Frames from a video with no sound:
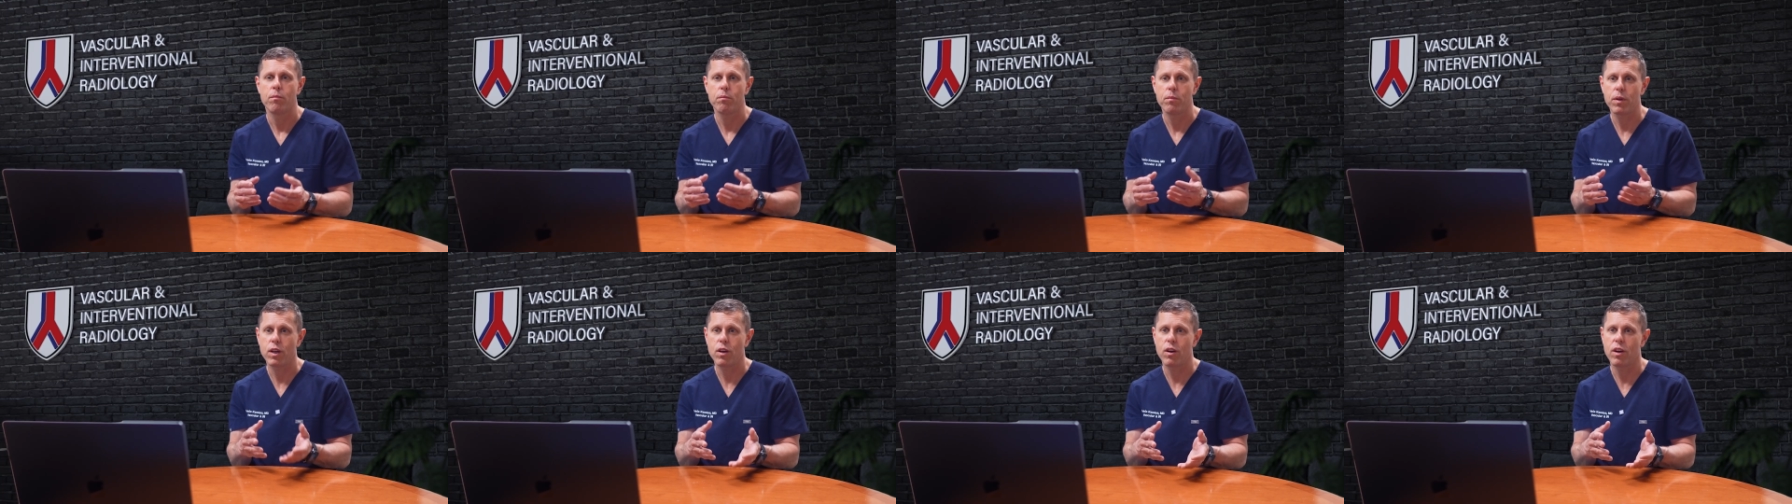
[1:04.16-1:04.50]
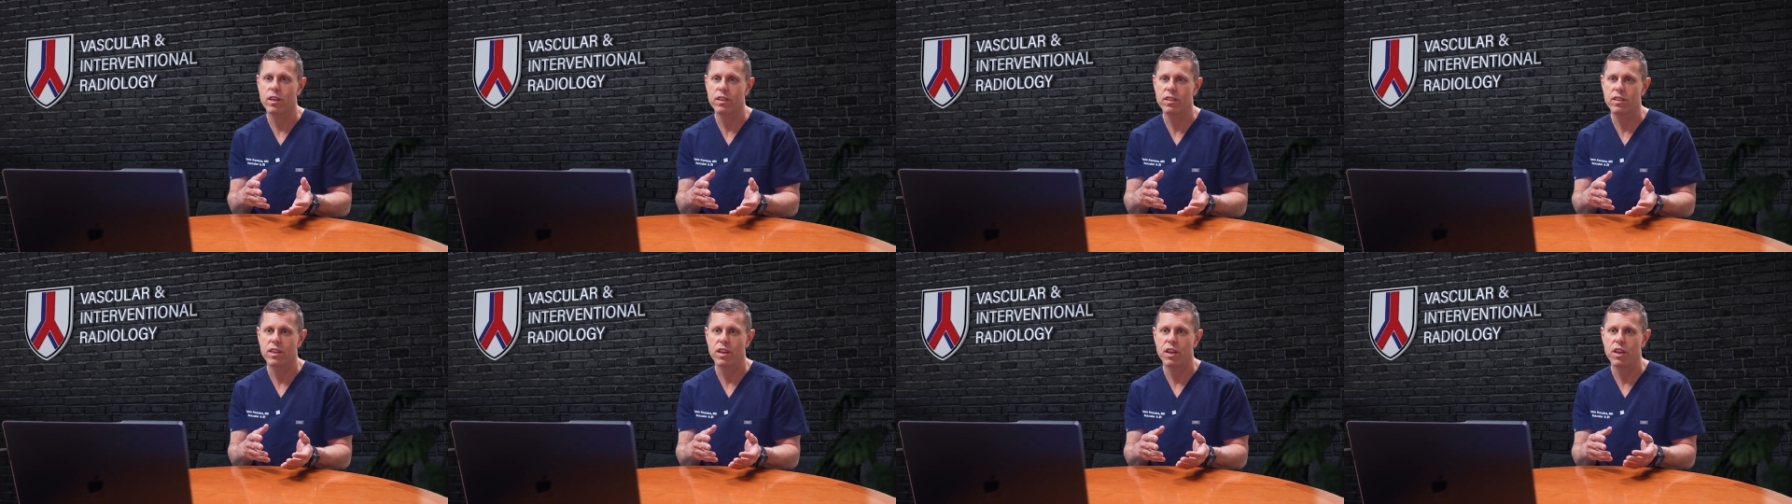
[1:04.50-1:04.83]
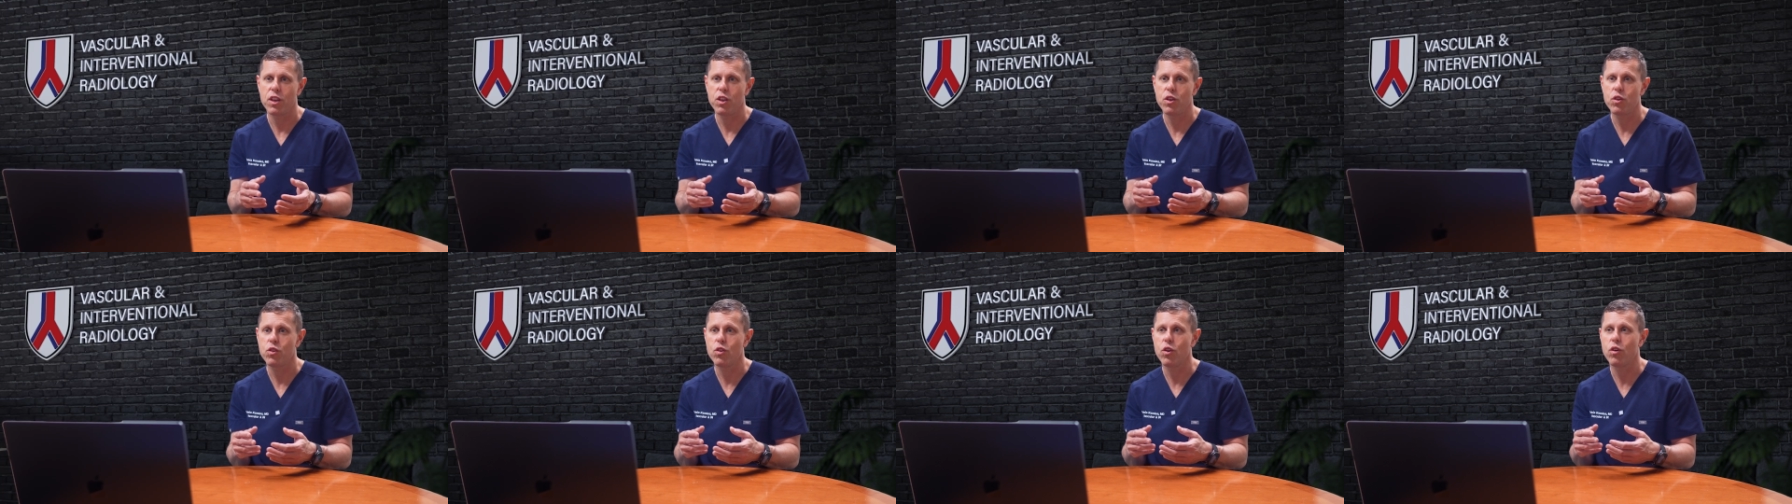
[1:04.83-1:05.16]
because
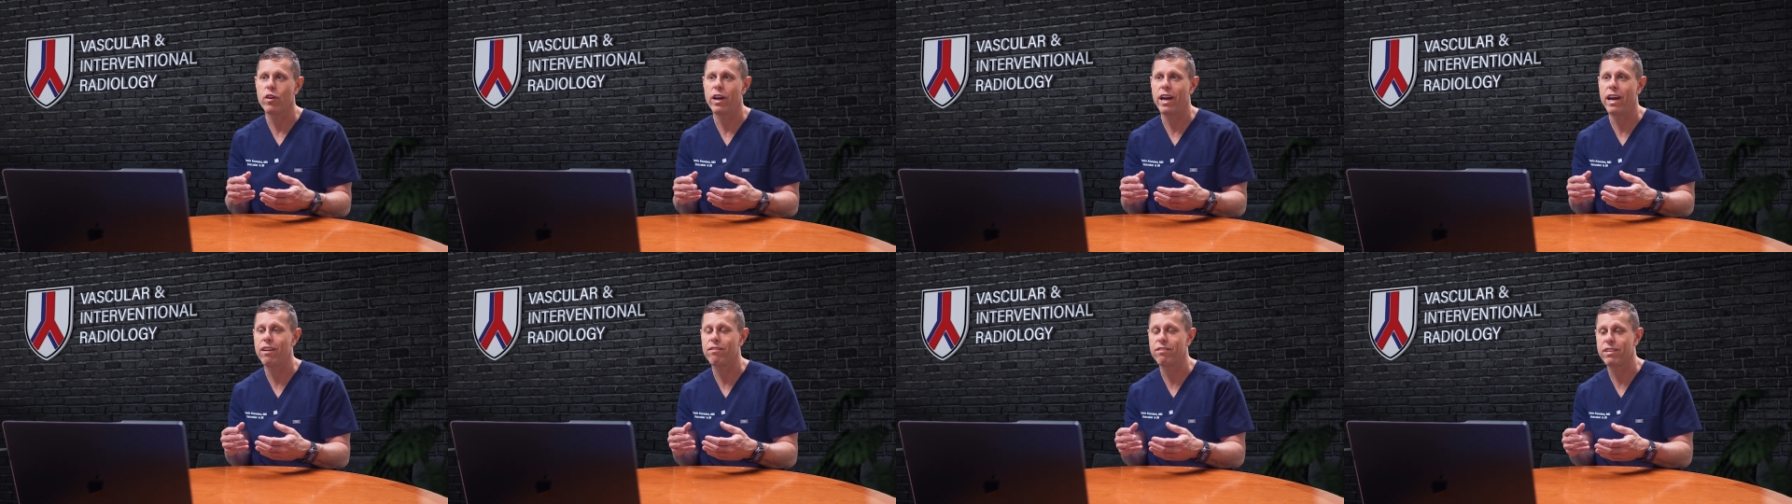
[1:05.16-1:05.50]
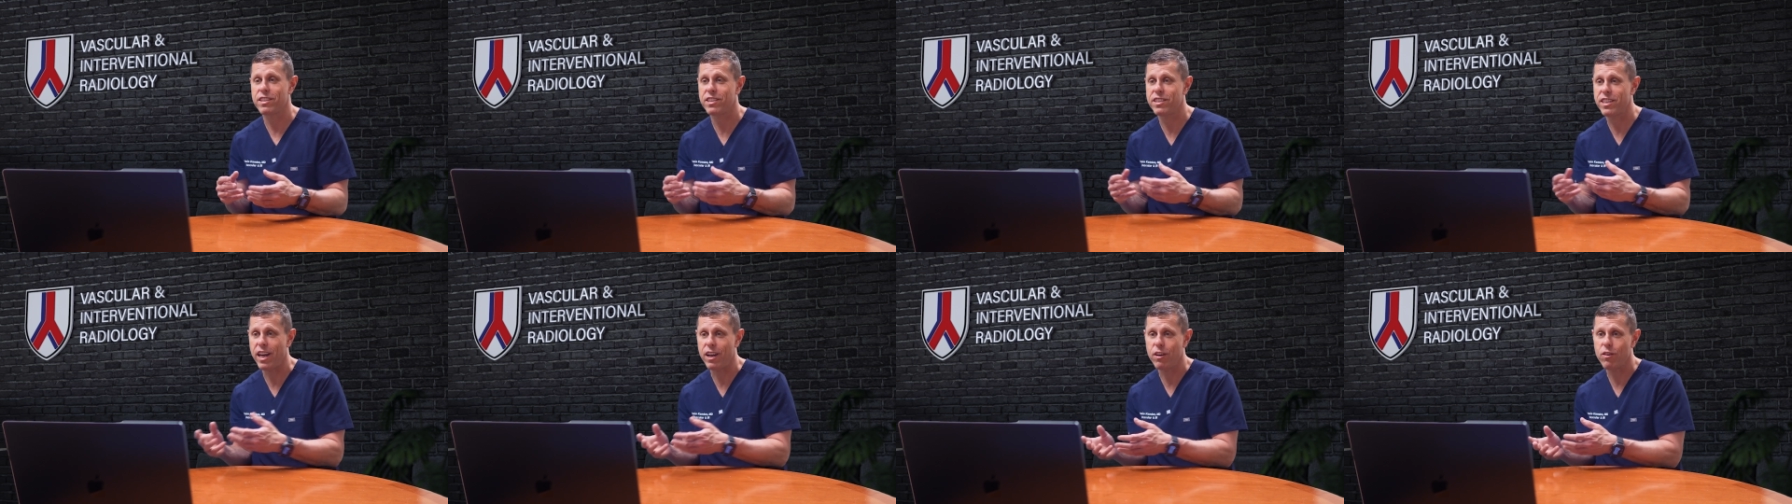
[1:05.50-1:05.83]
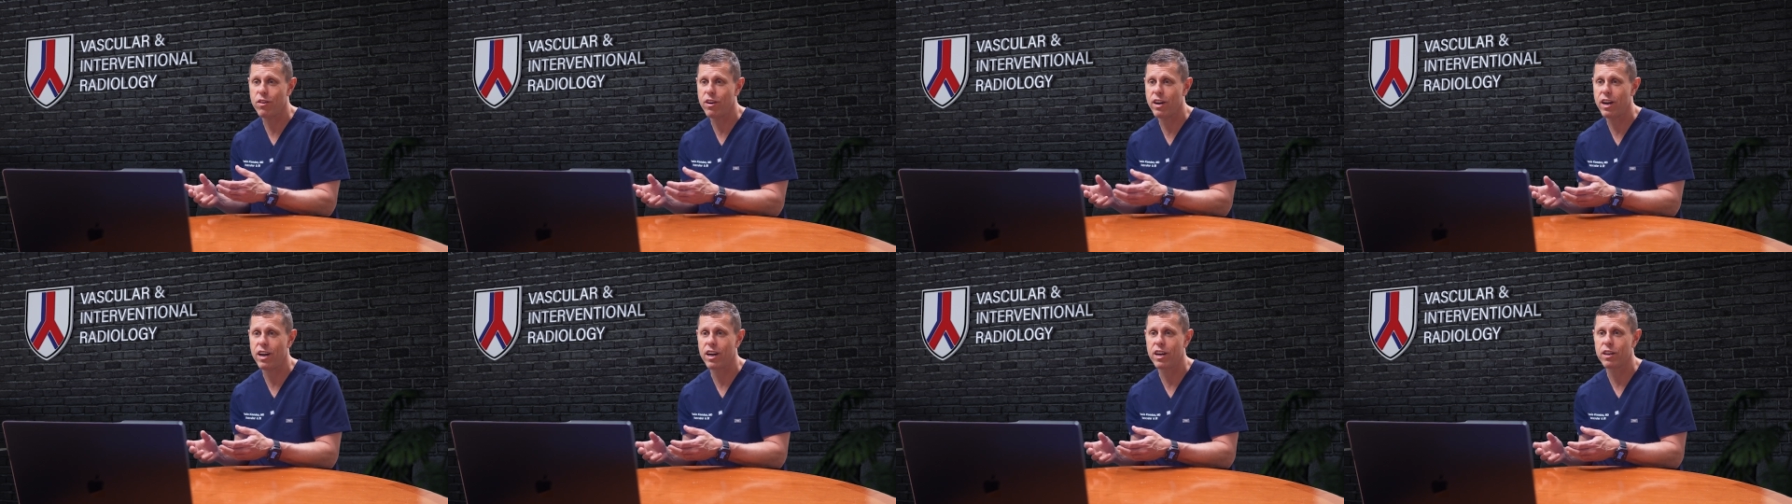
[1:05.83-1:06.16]
you don't have a
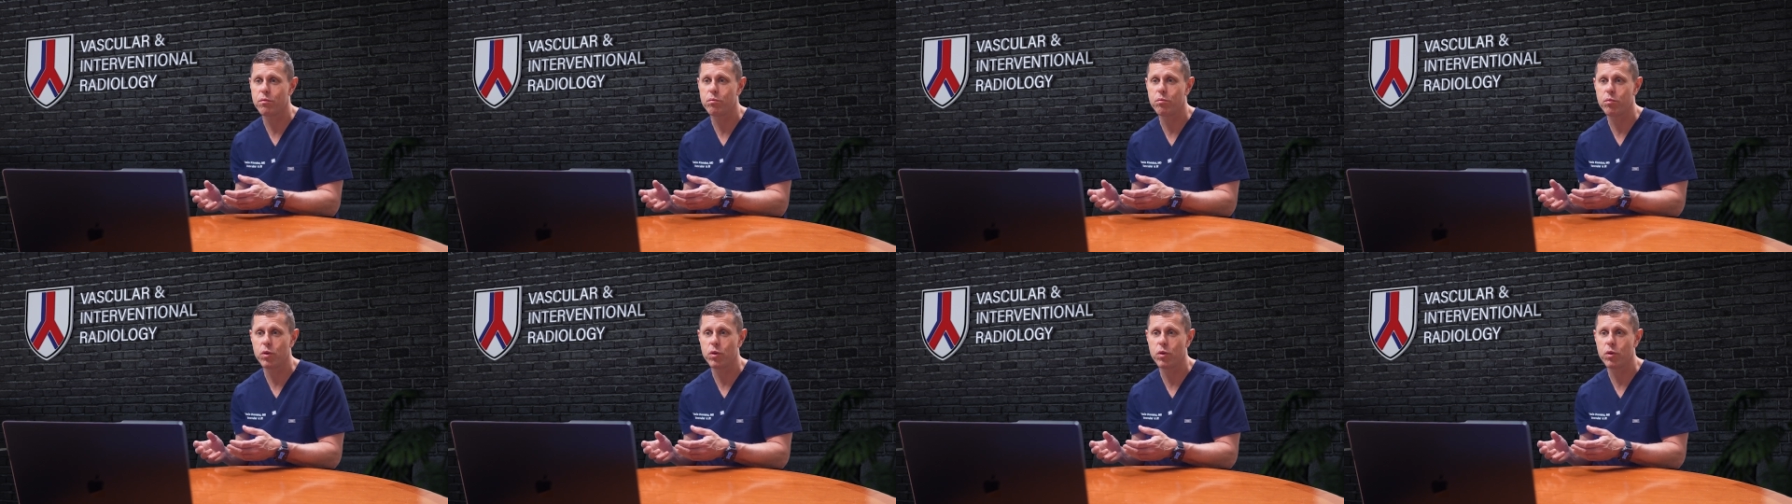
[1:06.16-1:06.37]
second heart